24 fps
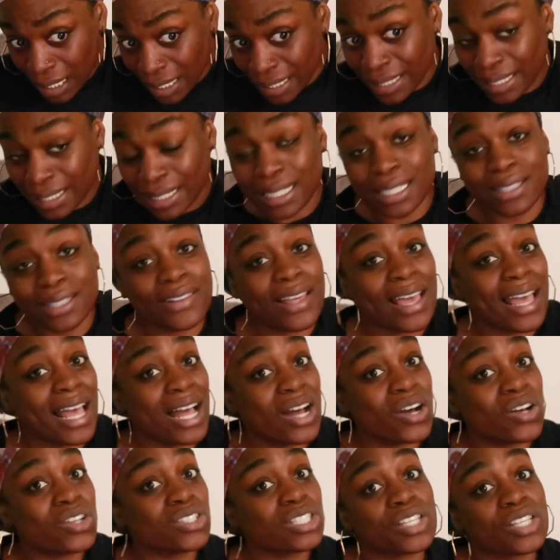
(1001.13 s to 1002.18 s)
get in the
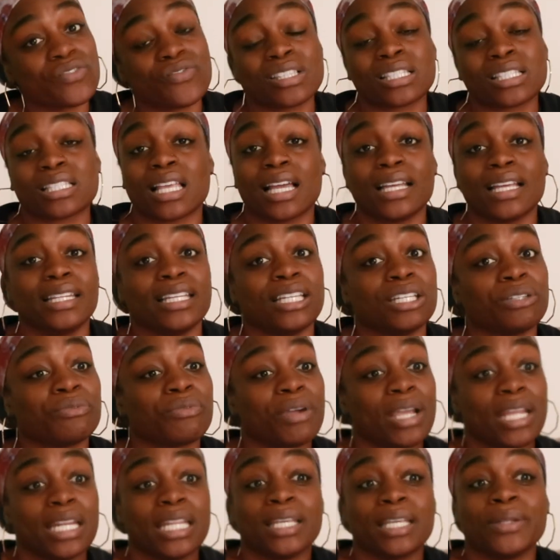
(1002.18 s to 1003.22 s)
house if it's lightning and
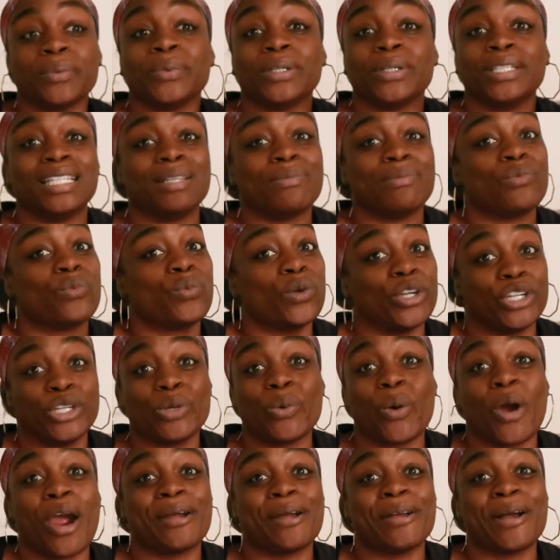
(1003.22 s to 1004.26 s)
raining and windy where
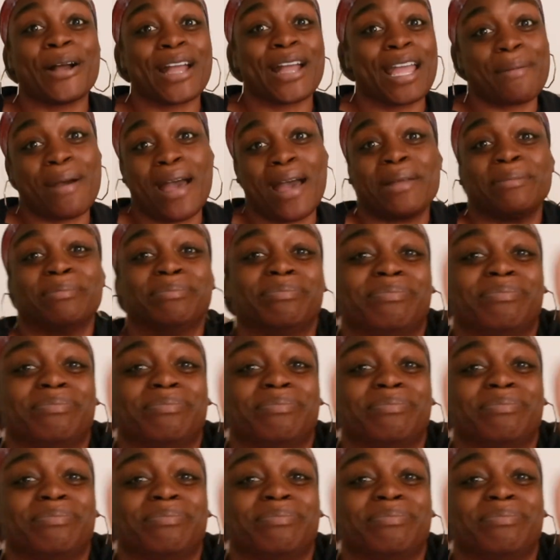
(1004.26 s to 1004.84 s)
you are. Okay, bye.